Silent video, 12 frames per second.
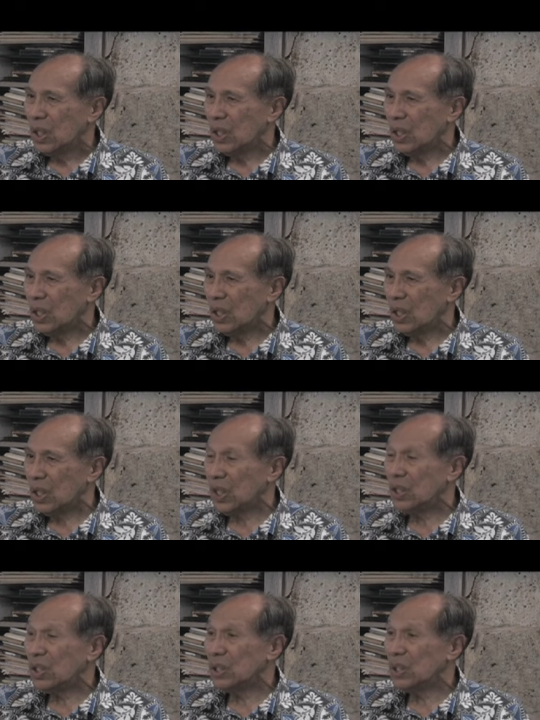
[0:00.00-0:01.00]
uh,
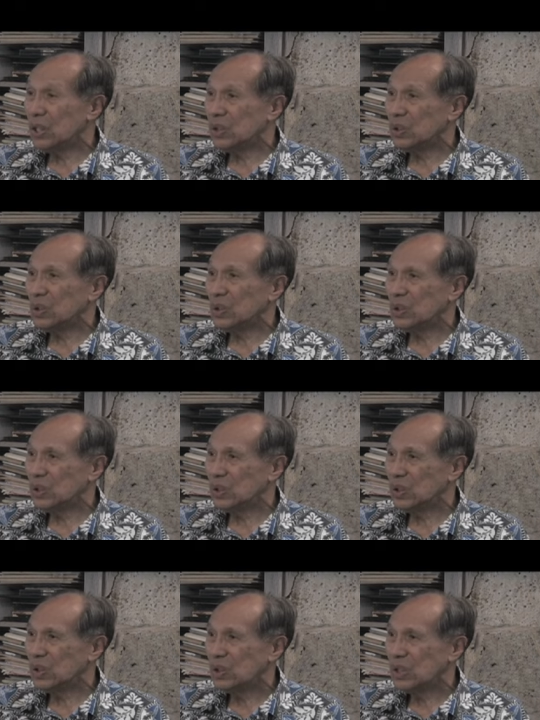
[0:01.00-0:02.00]

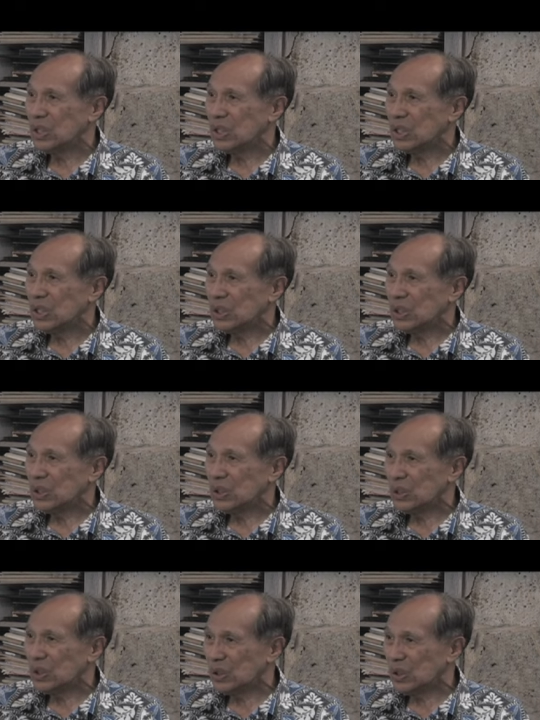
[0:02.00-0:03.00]
1800s
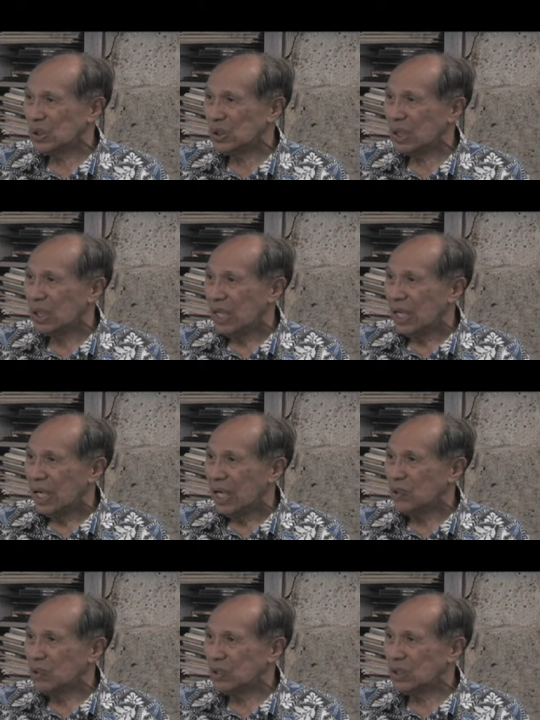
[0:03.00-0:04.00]
uh -huh,
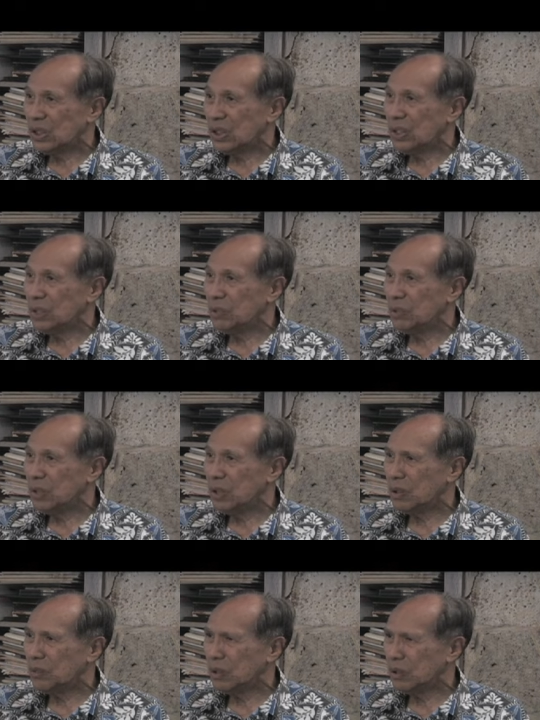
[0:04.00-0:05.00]
and was said to be
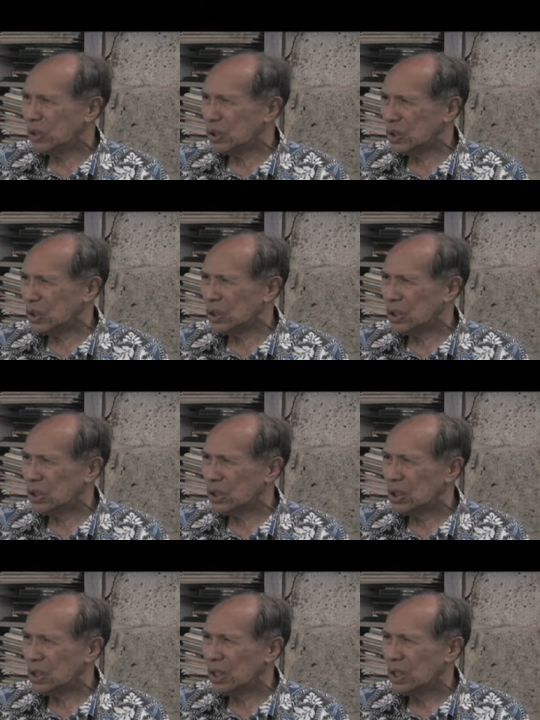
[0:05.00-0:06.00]
a merchant
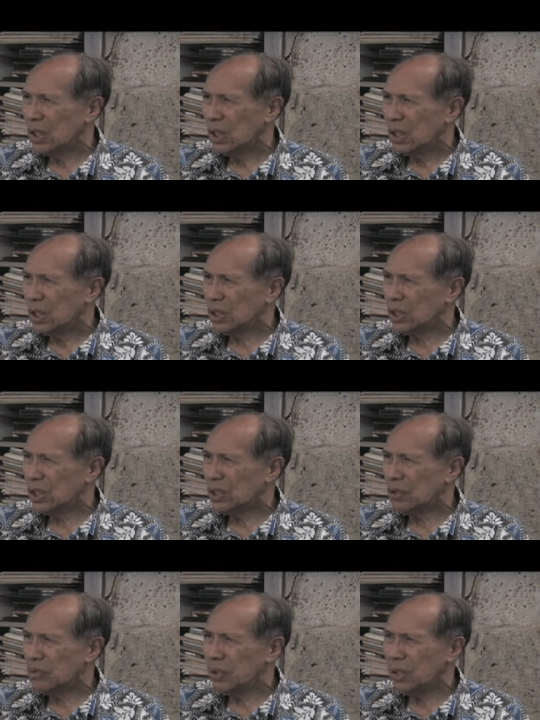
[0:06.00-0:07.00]
said
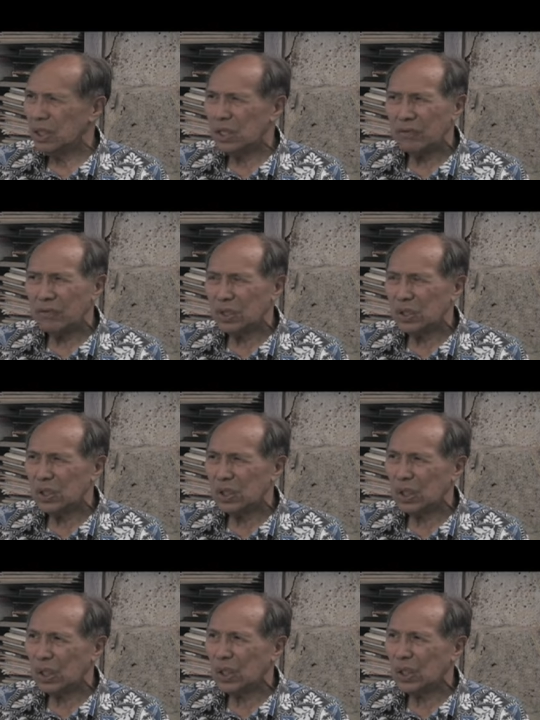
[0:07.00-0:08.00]
to me. Never
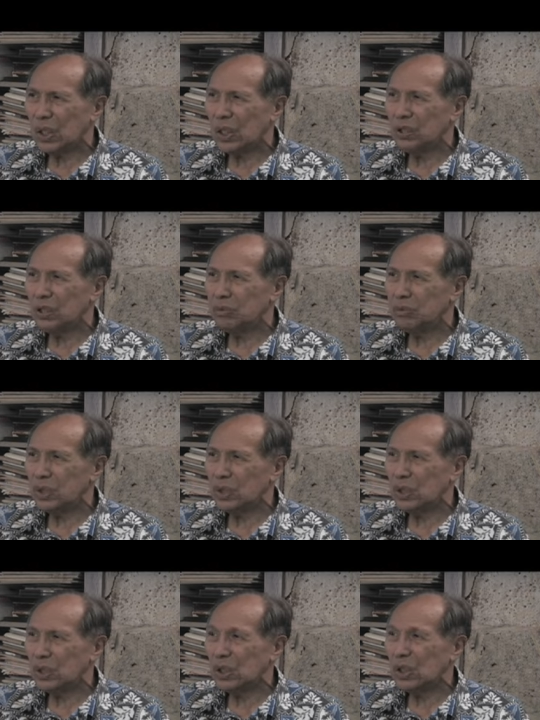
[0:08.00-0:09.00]
entirely clear to me
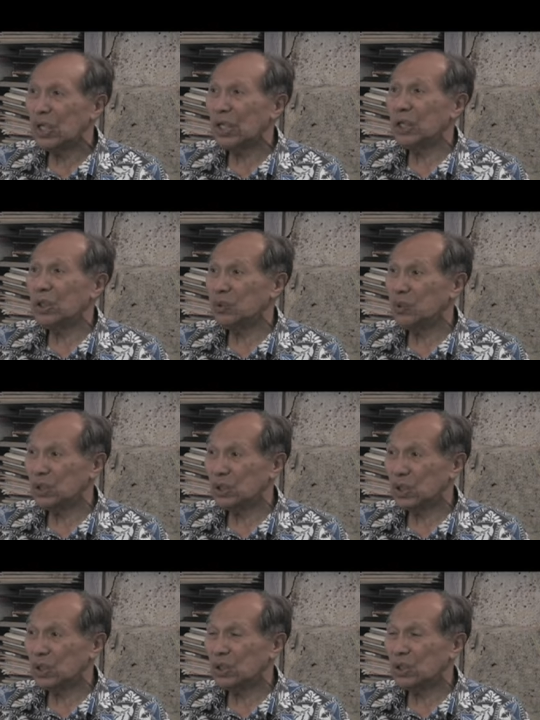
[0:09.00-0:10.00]
until later, which
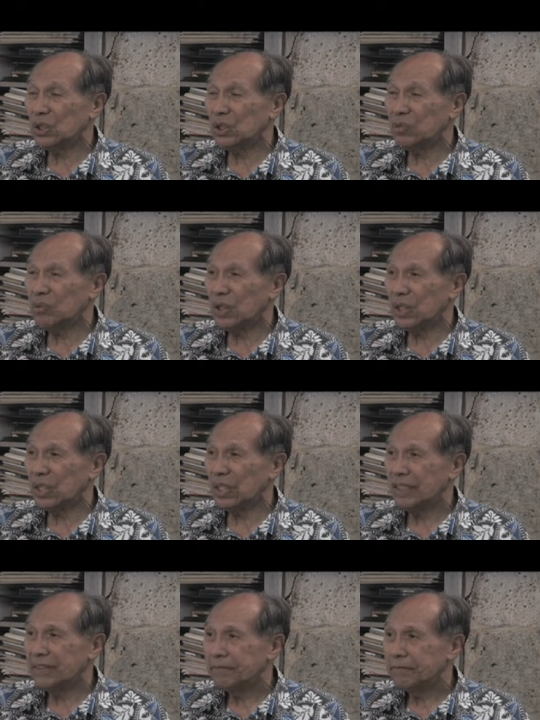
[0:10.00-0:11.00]
I'll tell you about it.
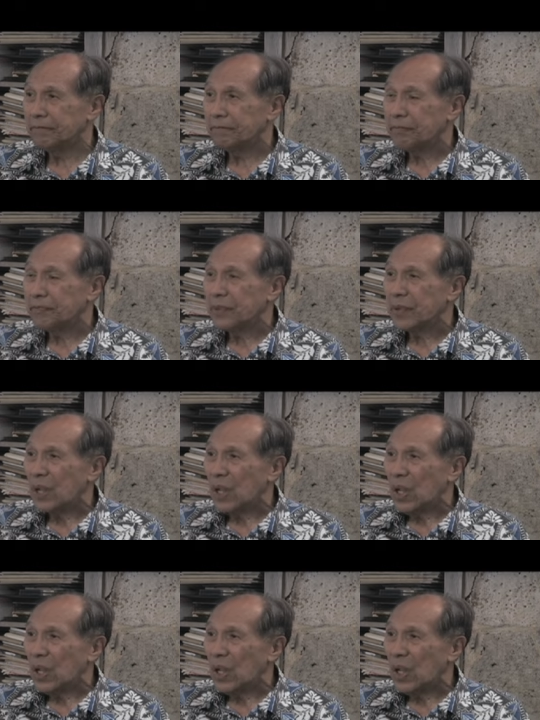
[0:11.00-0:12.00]
Mm-hmm.
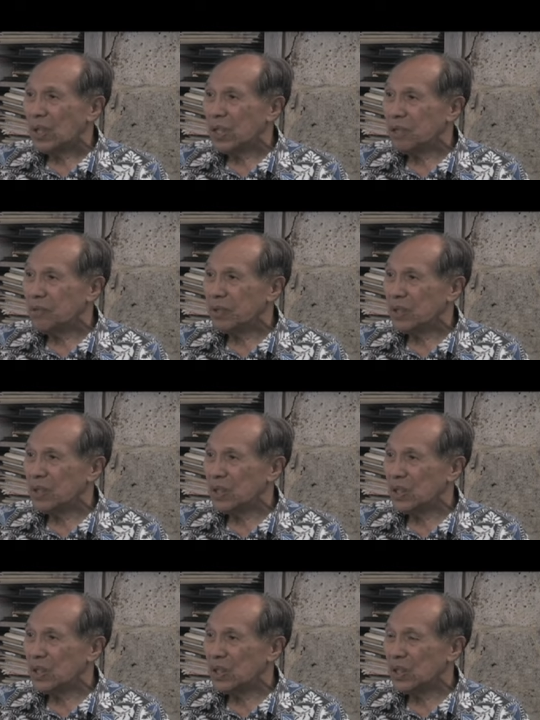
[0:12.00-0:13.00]
And he
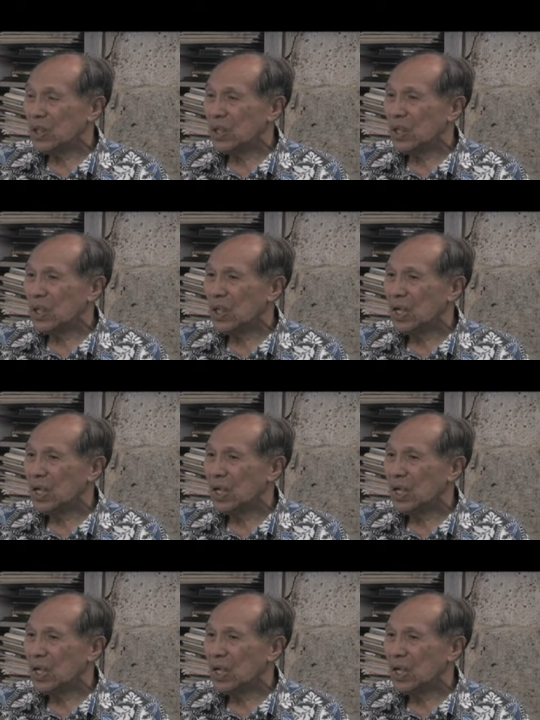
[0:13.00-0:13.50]
married uh,